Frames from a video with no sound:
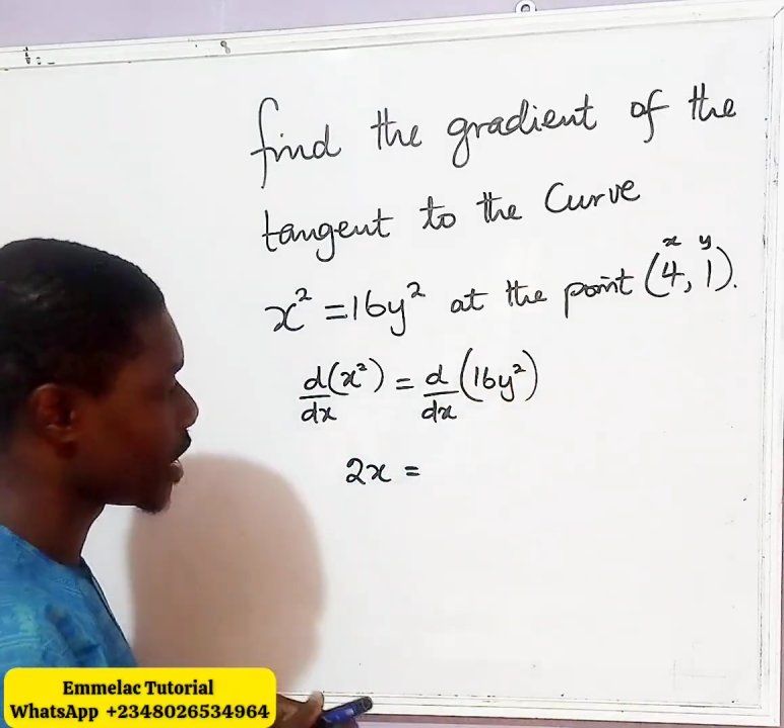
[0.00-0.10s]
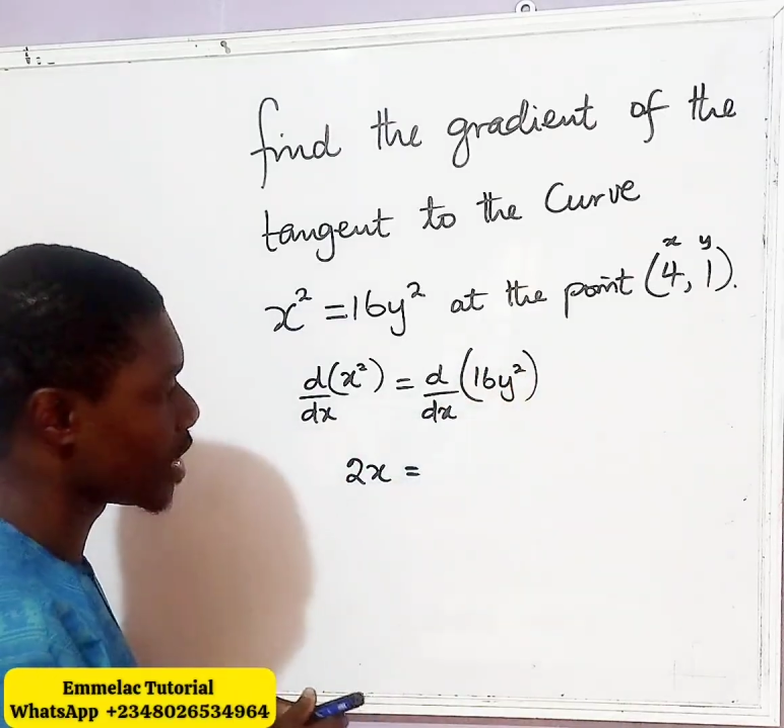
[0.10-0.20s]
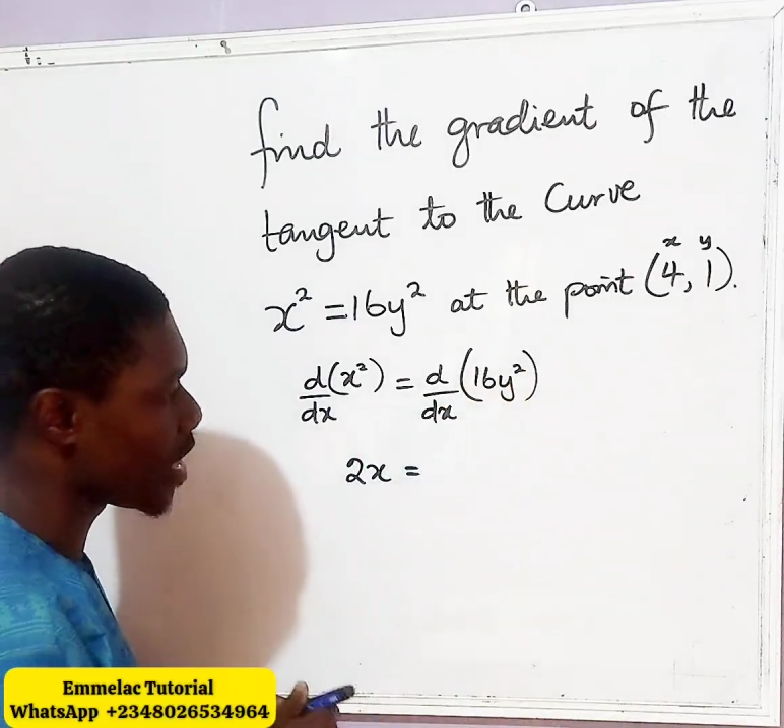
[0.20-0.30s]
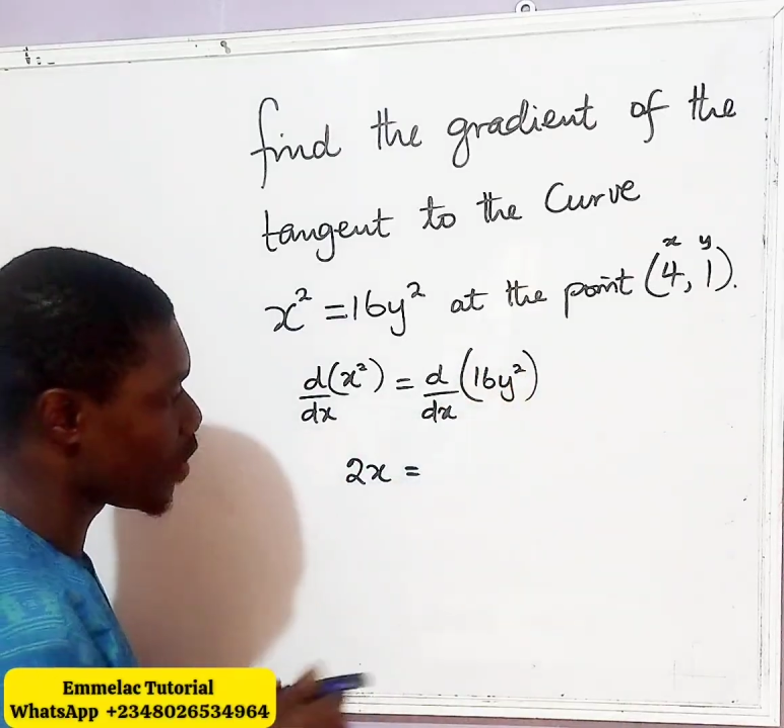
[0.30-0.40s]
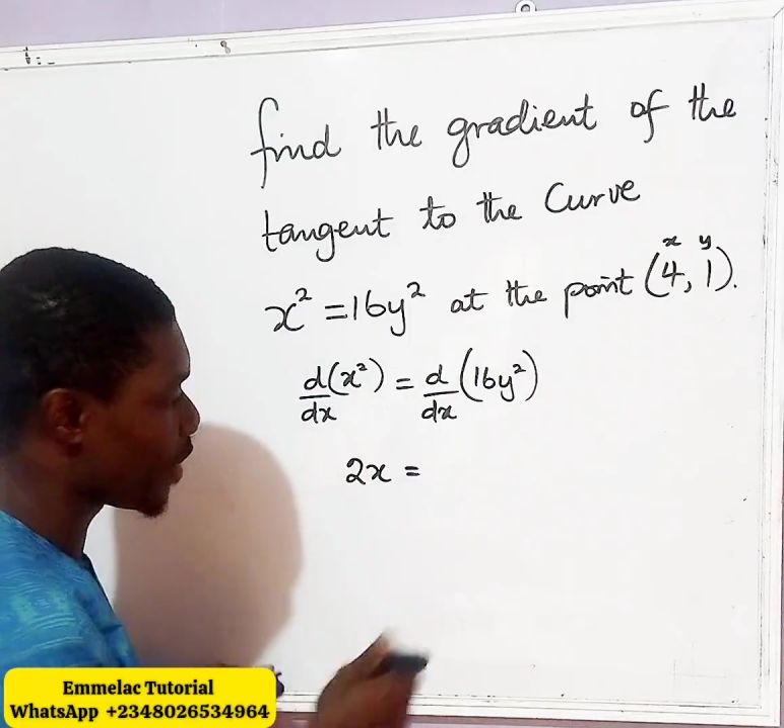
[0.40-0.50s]

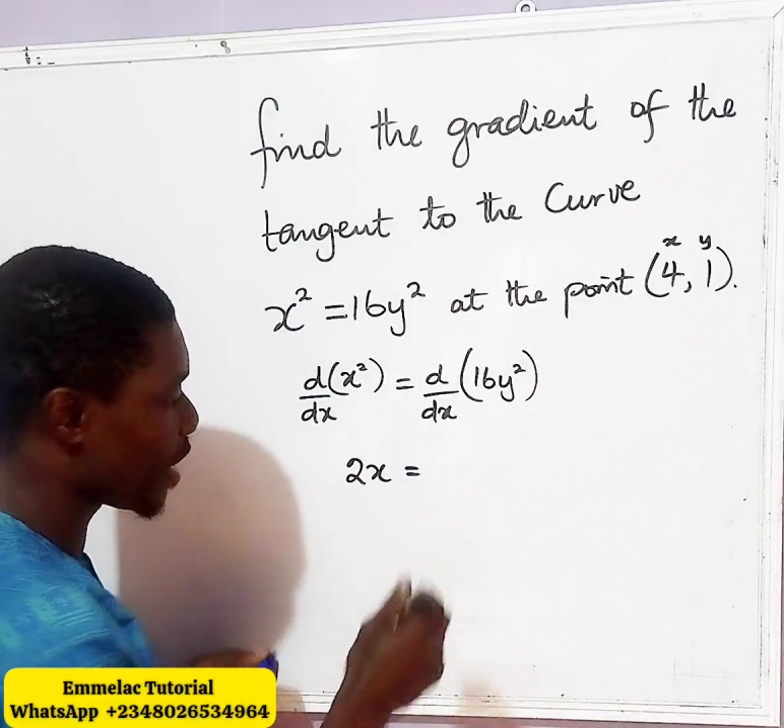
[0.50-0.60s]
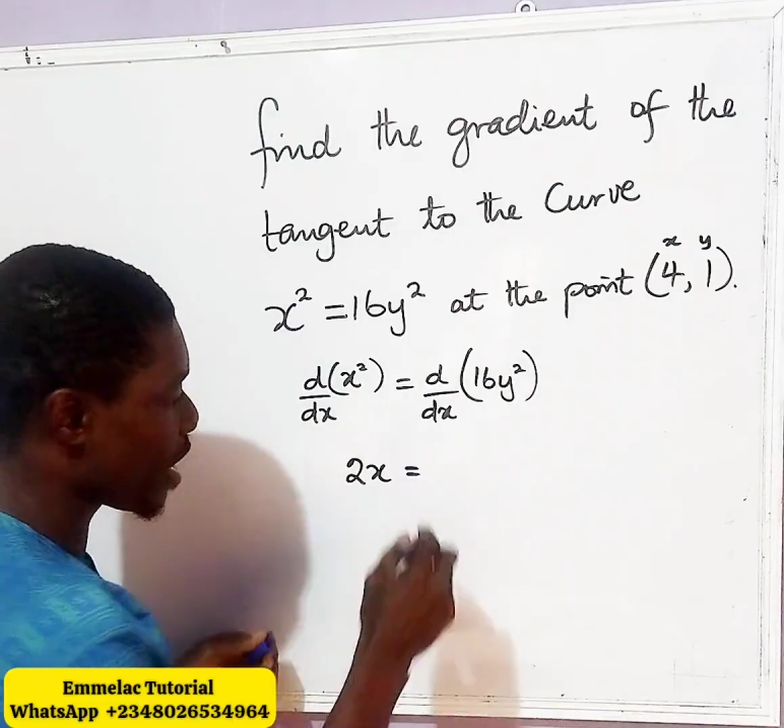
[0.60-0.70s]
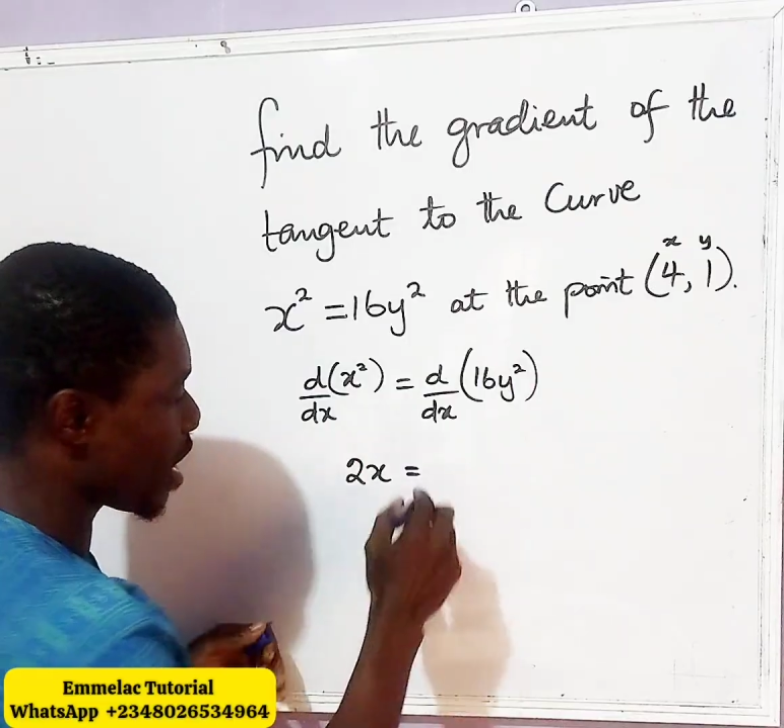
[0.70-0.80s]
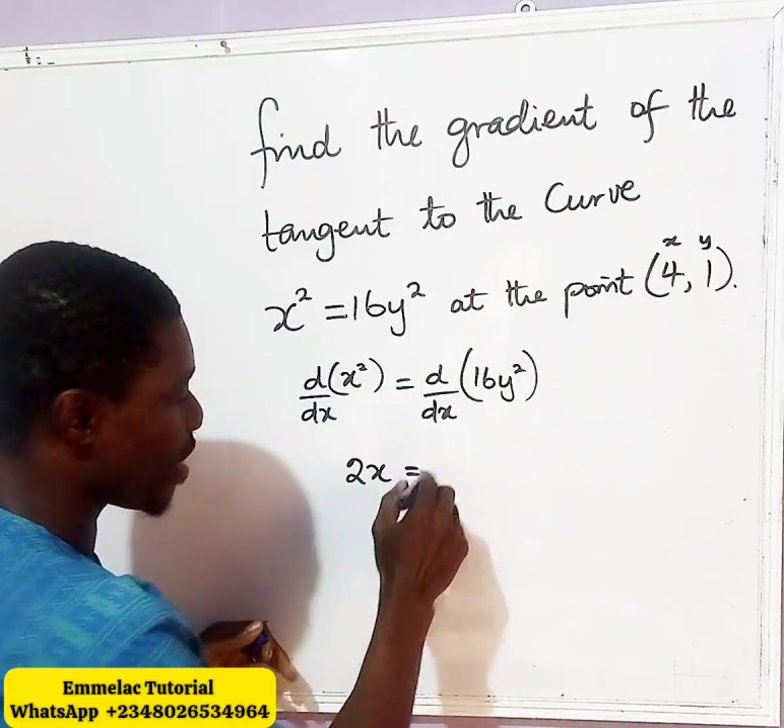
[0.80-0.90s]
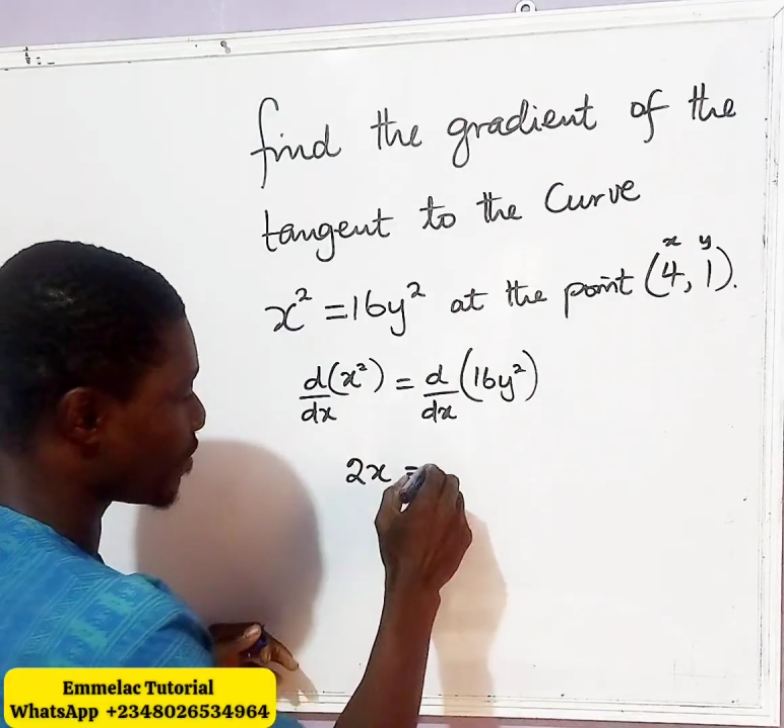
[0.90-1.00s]
now we
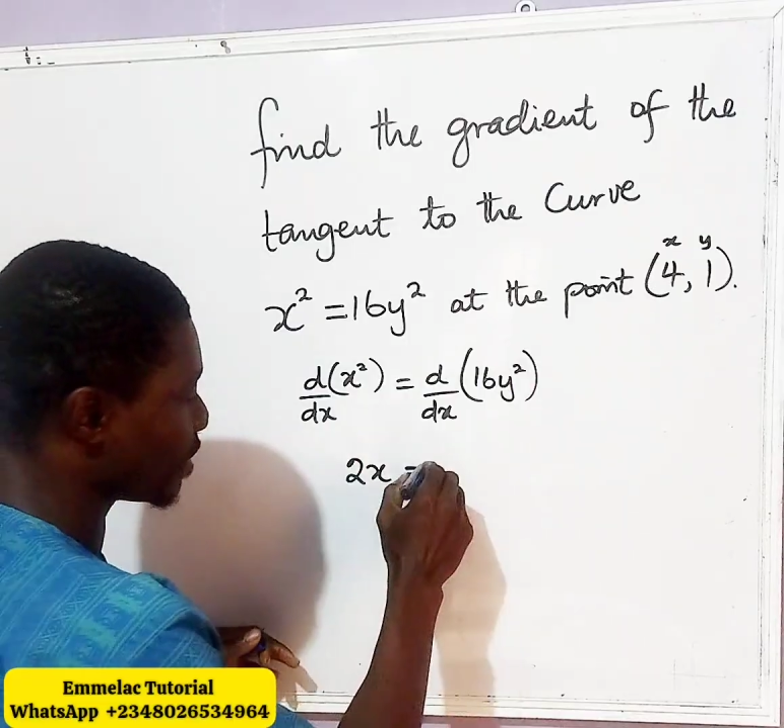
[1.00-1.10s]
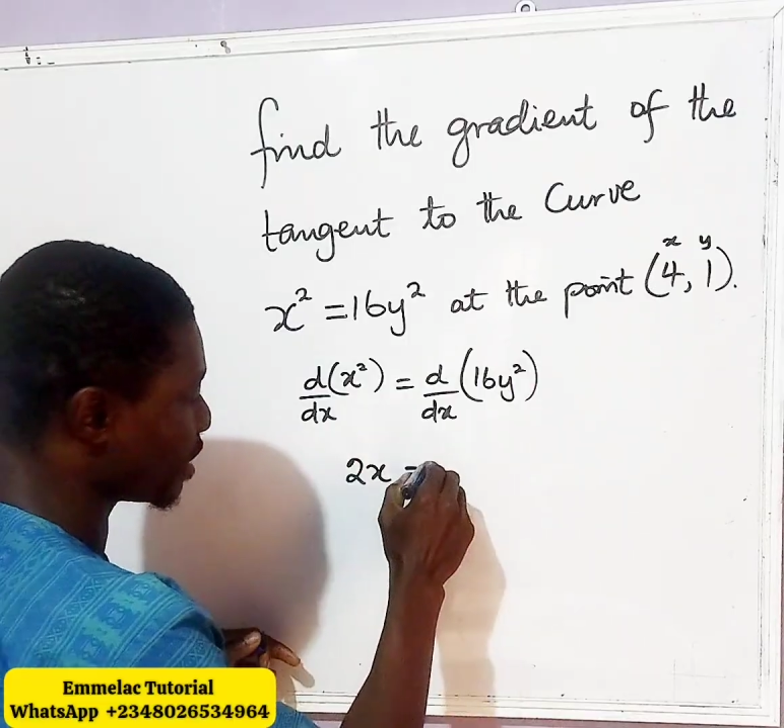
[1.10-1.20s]
have